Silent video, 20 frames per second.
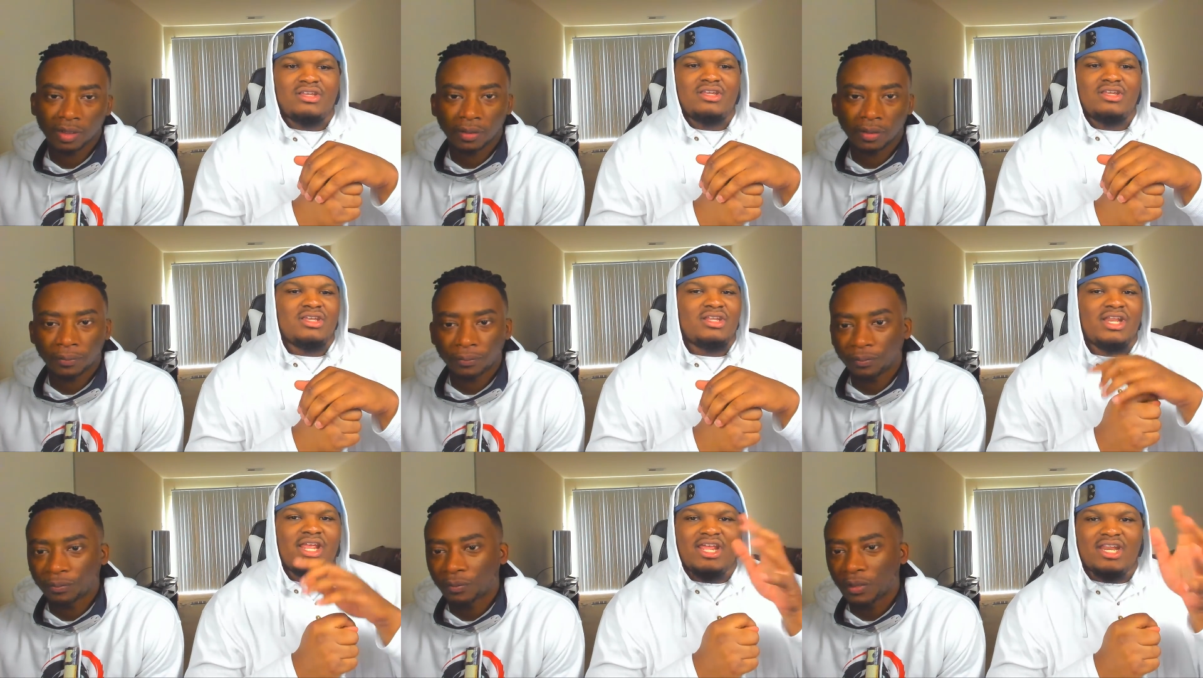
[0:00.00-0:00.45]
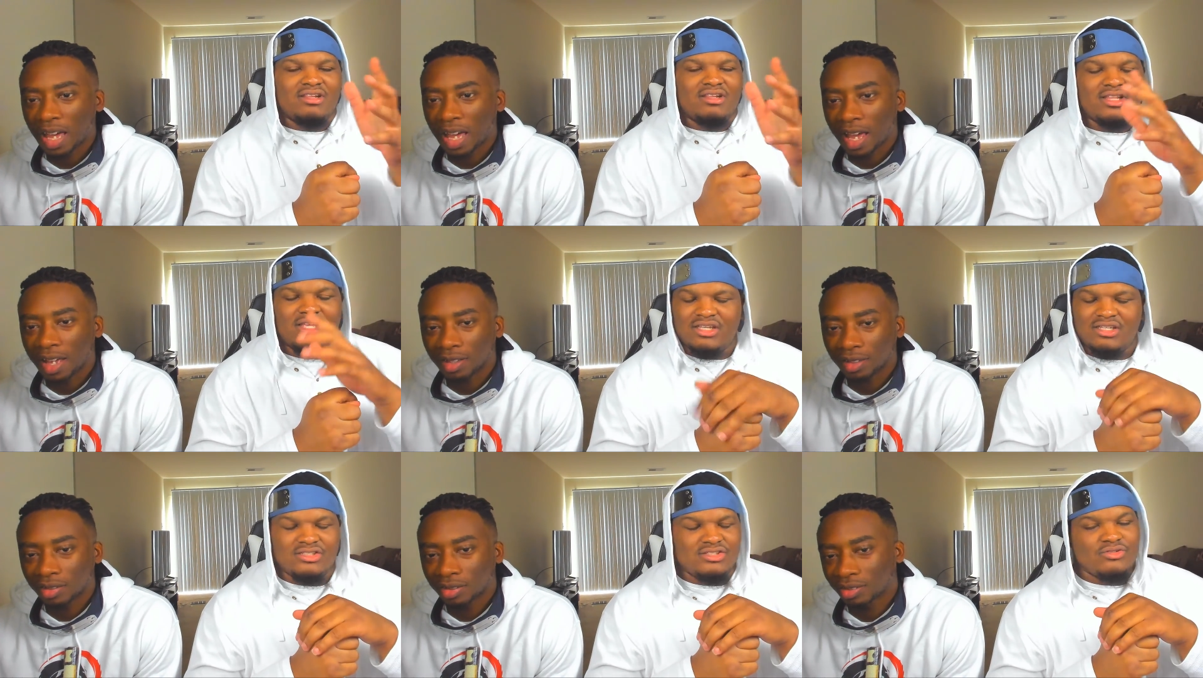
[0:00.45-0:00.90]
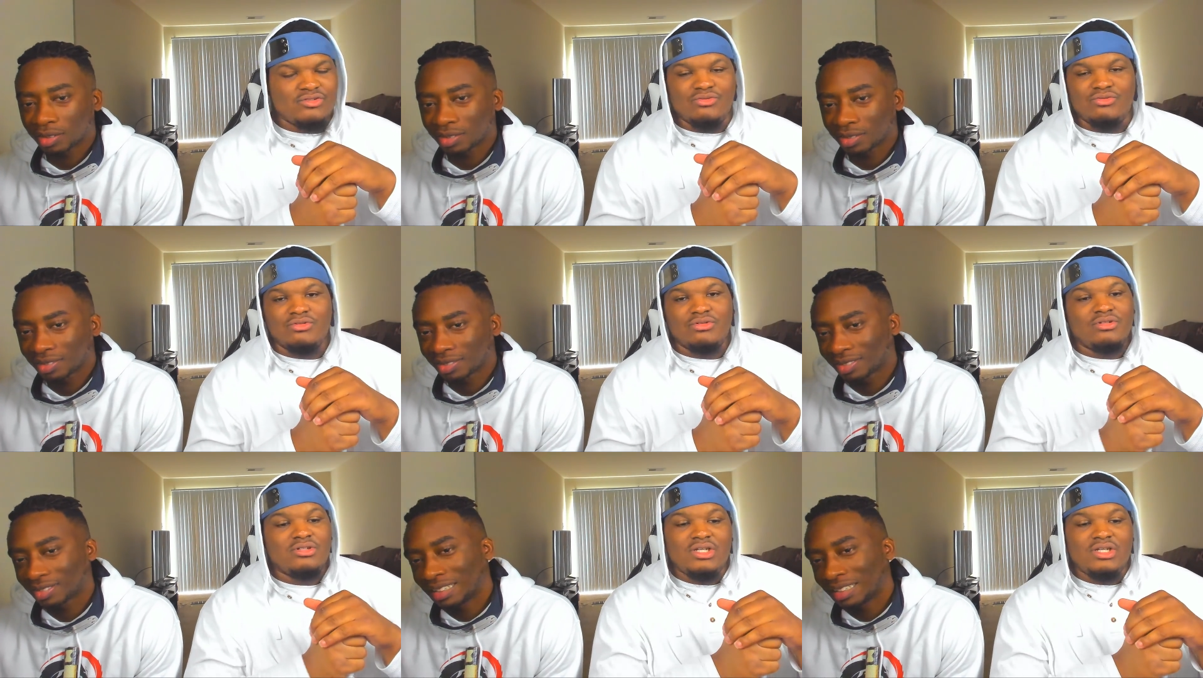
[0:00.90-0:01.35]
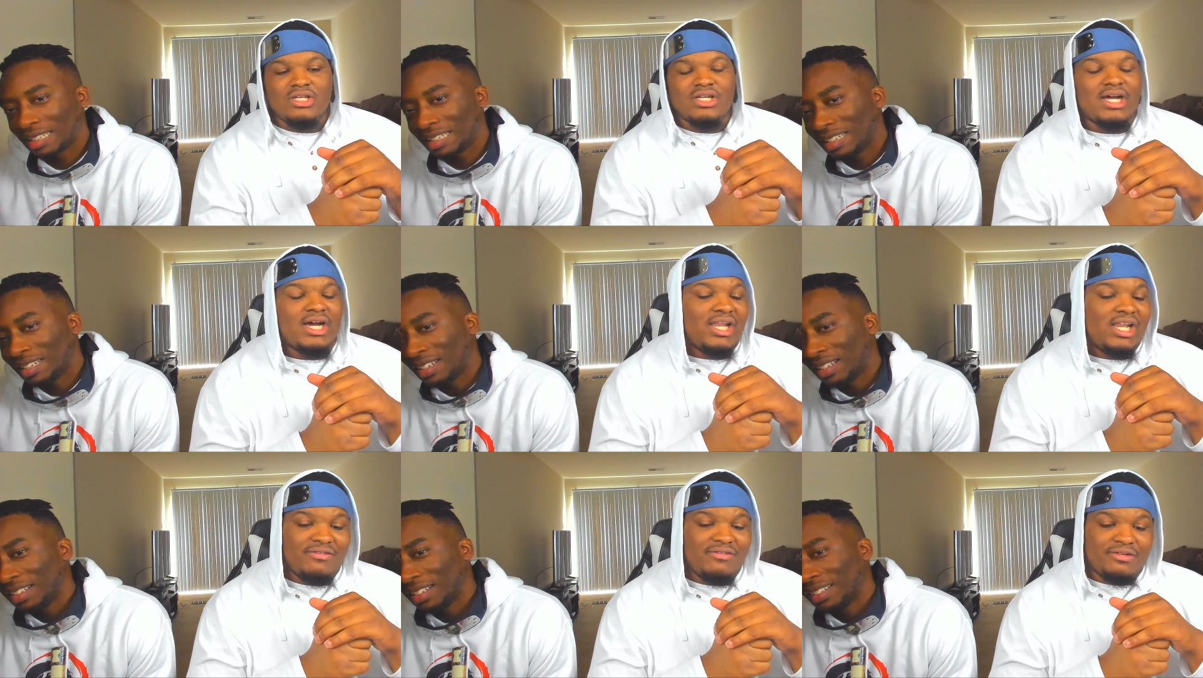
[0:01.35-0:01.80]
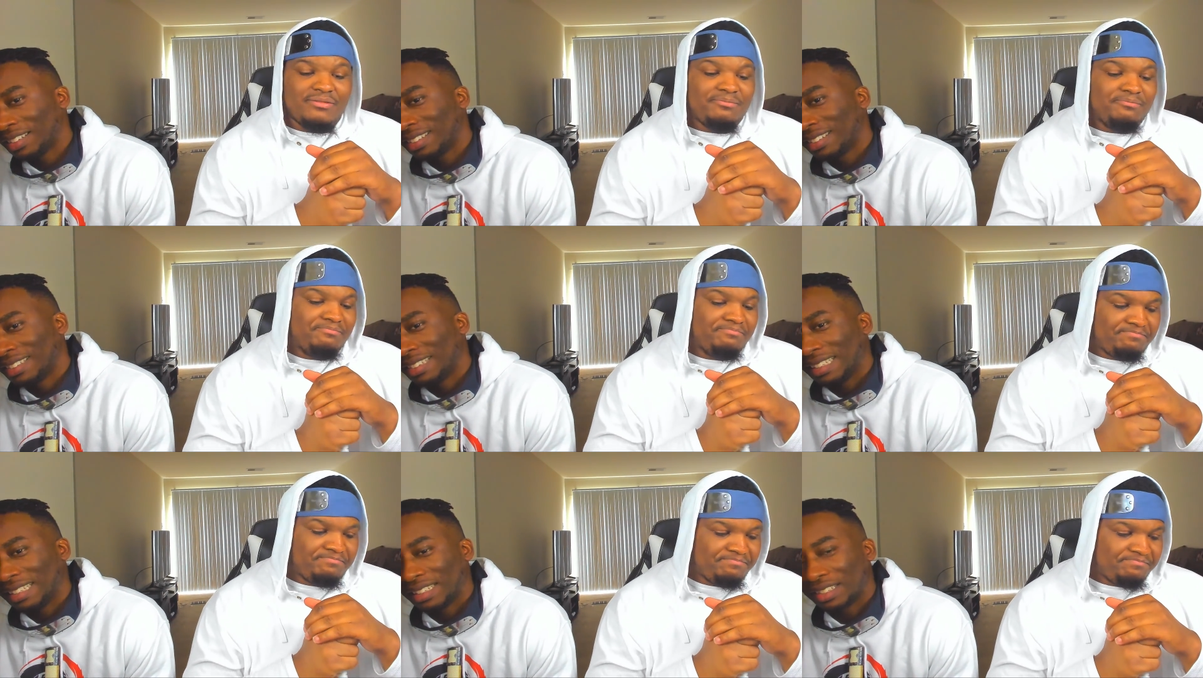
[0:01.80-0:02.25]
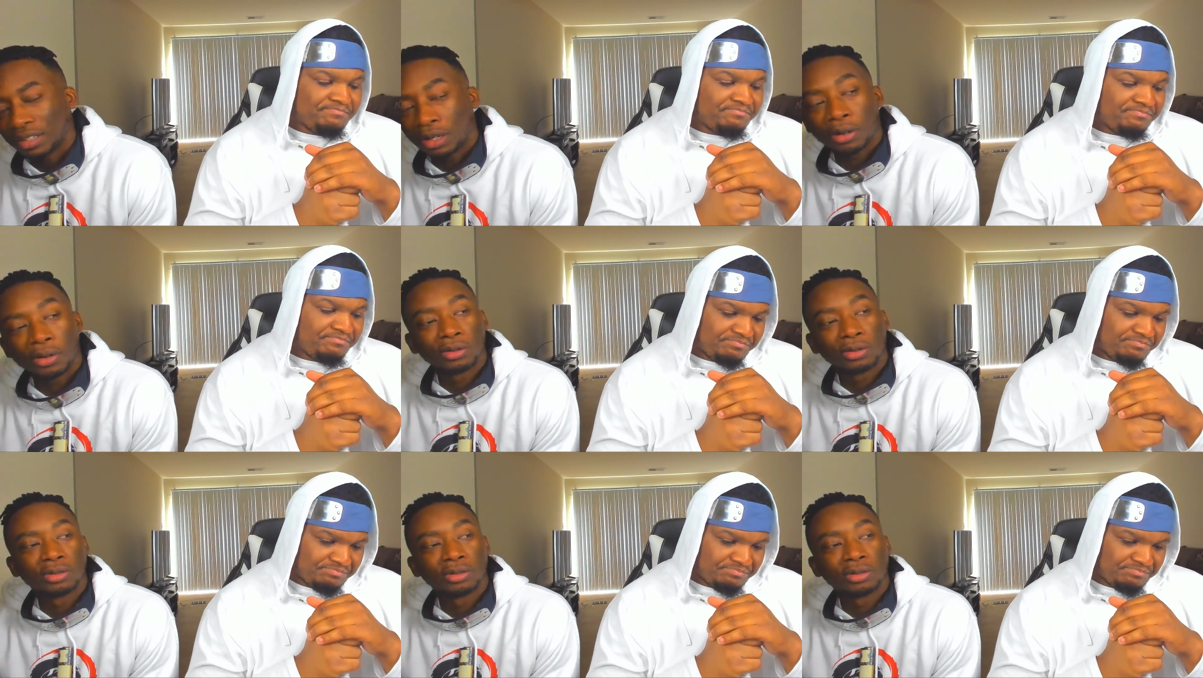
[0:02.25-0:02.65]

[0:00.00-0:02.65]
Speaker 1: and, and it's cool. I love it. So